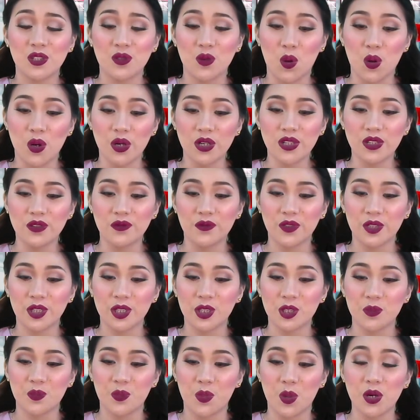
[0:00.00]
in order for
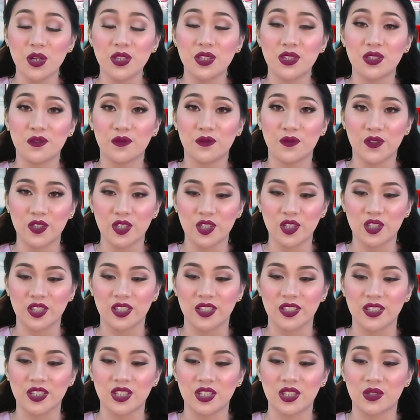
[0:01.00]
the sports
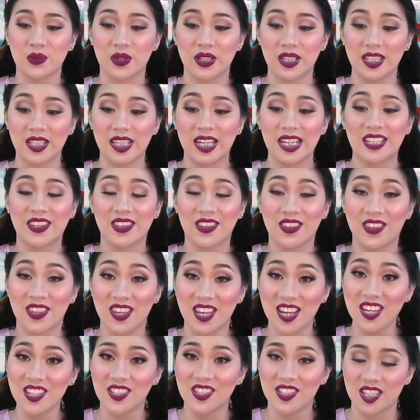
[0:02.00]
officials to attain
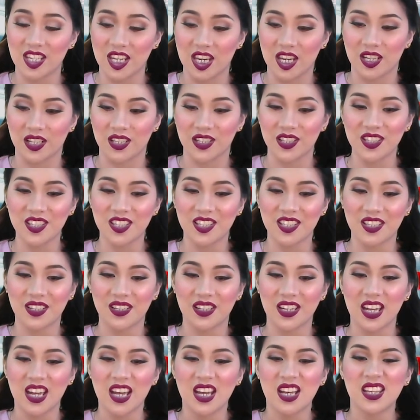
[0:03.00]
these skills,
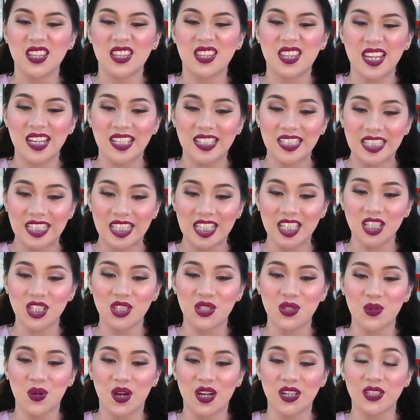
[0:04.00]
they
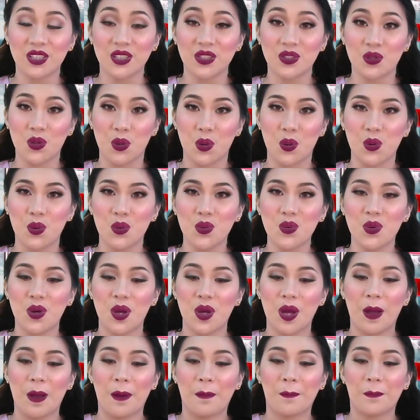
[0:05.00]
need to
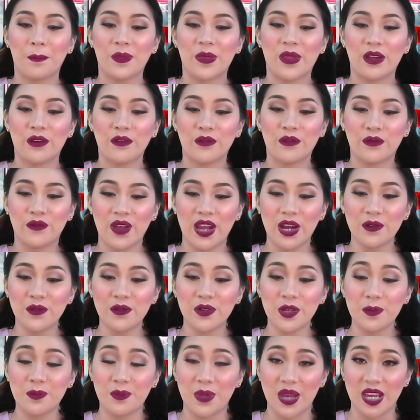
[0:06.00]
undergo
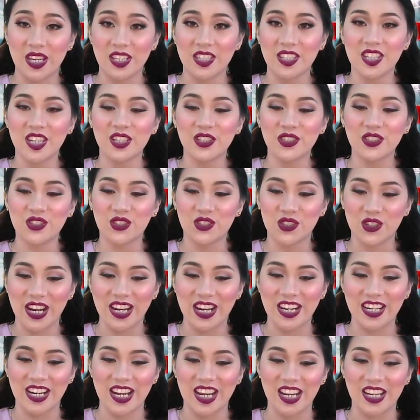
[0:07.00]
very basic
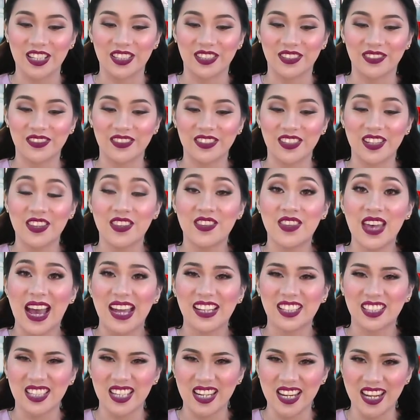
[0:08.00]
training.
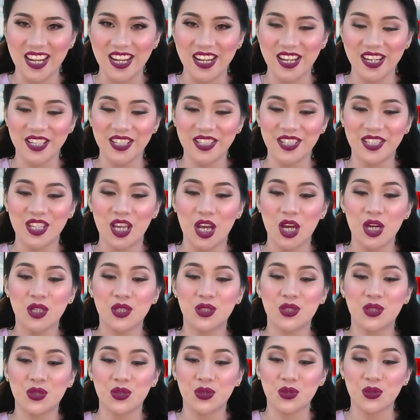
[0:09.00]
That is,
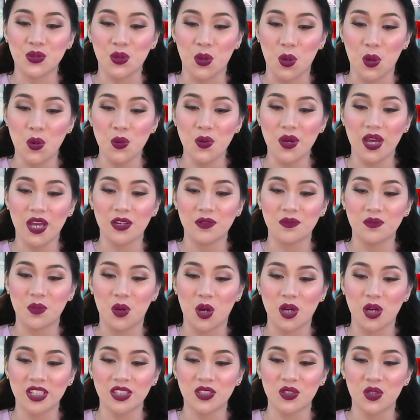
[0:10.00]
to know and
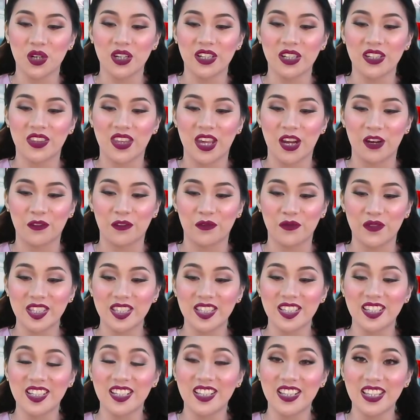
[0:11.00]
monitor their
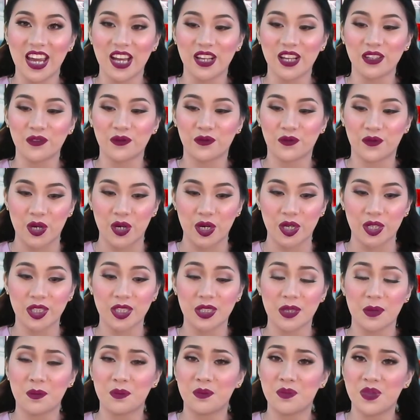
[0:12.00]
physical health
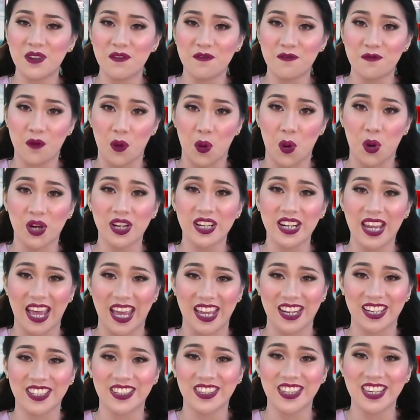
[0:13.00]
first before
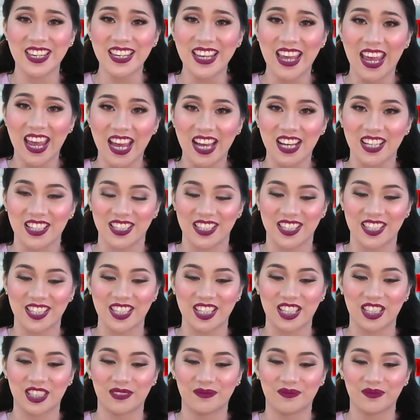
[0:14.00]
anything
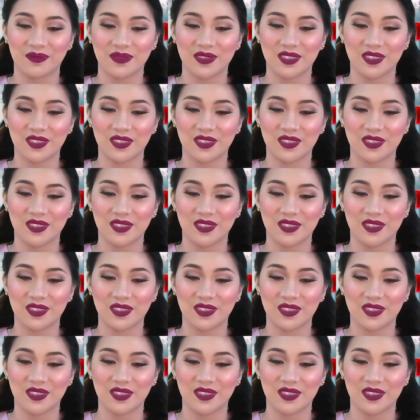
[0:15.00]
else.